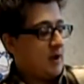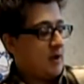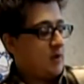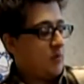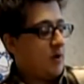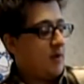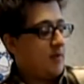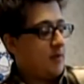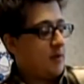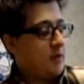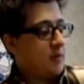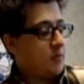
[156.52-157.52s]
And you want
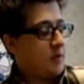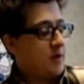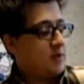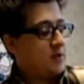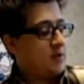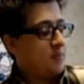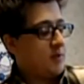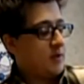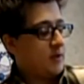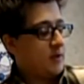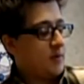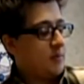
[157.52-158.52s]
the ridge to be a
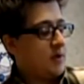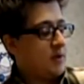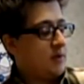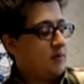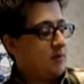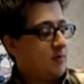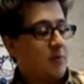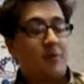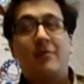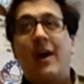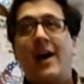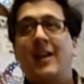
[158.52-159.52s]
little bit, or
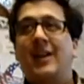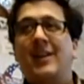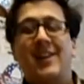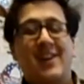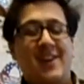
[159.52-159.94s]
valley,